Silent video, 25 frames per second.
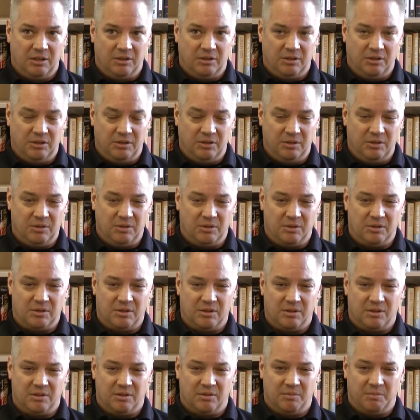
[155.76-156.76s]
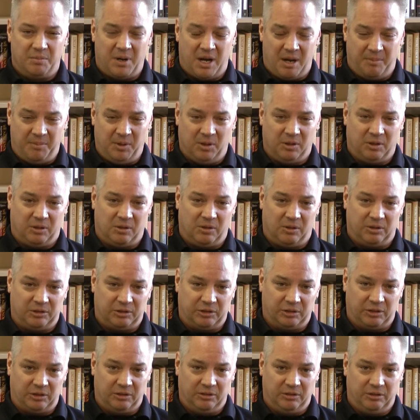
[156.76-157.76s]
to use popular
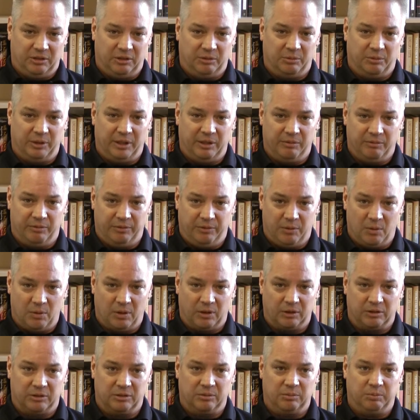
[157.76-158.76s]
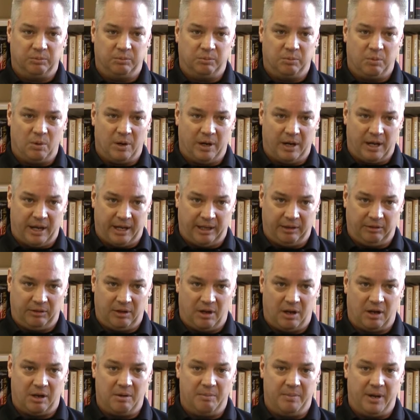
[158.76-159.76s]
culture to reinforce what I
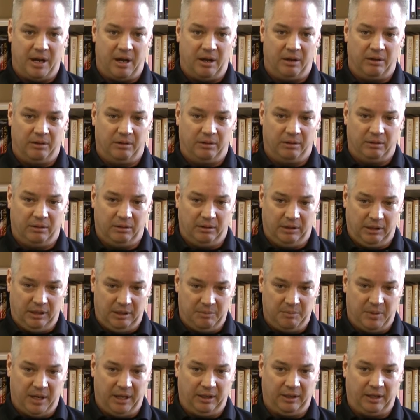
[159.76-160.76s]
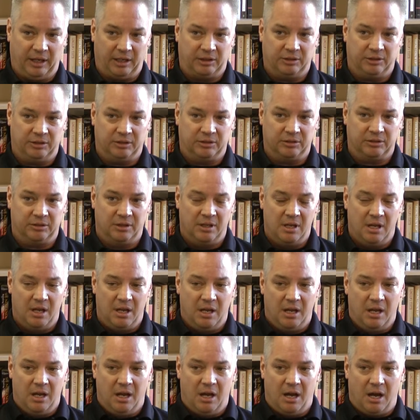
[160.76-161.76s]
talk about in my lectures.
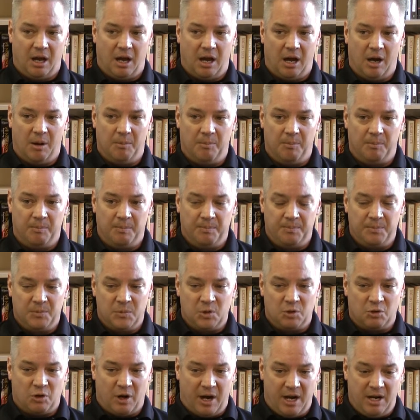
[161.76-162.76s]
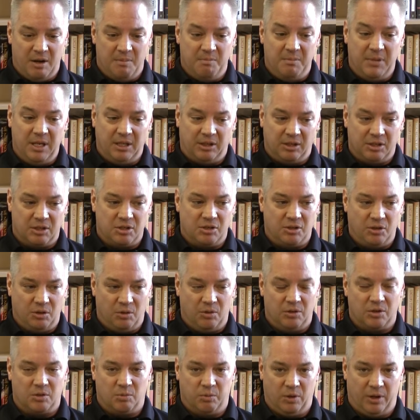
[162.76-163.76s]
Trying to meet the
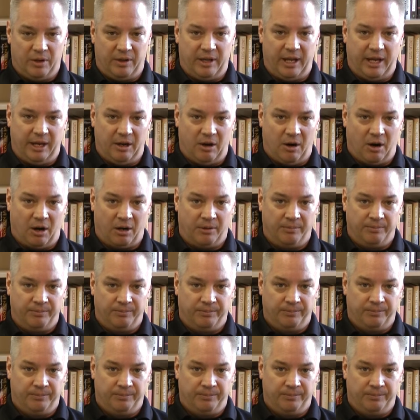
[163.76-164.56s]
students where they are,